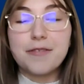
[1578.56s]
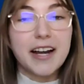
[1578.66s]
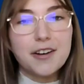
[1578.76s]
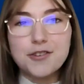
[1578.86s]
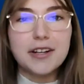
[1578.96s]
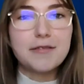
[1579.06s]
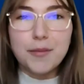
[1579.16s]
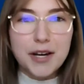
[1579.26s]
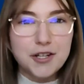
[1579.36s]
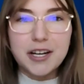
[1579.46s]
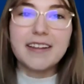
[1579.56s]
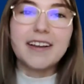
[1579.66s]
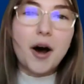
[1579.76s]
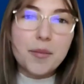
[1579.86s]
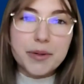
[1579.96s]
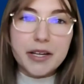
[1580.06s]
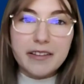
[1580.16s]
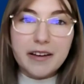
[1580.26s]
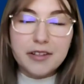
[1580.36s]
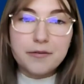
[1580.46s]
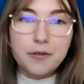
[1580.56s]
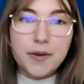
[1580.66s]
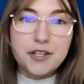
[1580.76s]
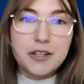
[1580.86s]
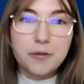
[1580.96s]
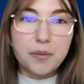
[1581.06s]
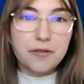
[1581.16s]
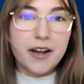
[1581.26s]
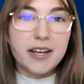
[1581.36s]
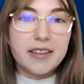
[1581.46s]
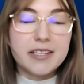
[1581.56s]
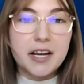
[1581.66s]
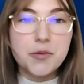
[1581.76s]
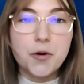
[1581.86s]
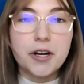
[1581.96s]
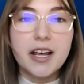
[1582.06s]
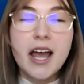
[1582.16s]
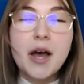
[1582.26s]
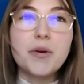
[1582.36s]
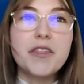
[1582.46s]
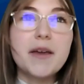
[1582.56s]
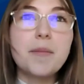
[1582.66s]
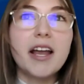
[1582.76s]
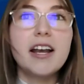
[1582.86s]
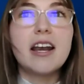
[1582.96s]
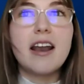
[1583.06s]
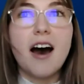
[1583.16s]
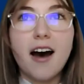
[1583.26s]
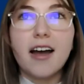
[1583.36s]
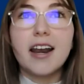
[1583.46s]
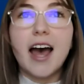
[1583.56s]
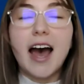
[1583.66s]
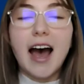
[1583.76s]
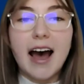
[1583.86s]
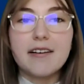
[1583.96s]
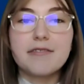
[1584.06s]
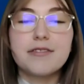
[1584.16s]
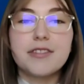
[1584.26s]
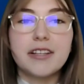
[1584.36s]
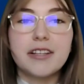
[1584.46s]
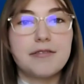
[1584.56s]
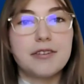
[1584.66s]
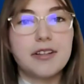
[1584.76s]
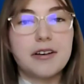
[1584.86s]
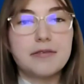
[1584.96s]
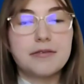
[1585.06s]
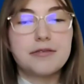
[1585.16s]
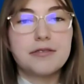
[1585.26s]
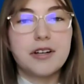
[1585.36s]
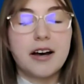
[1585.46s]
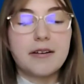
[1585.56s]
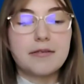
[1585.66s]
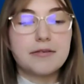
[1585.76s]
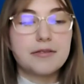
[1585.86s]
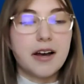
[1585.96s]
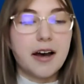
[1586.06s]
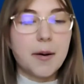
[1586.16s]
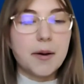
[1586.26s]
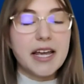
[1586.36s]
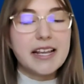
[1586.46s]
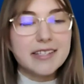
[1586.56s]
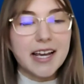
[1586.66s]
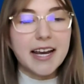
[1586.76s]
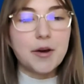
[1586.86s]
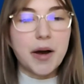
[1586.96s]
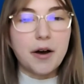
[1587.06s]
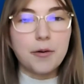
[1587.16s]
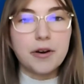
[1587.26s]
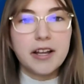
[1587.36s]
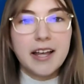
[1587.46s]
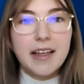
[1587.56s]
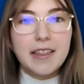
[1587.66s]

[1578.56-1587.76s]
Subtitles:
financial information and the company level information that we provide in the dashboard, but they might not have the level of insight about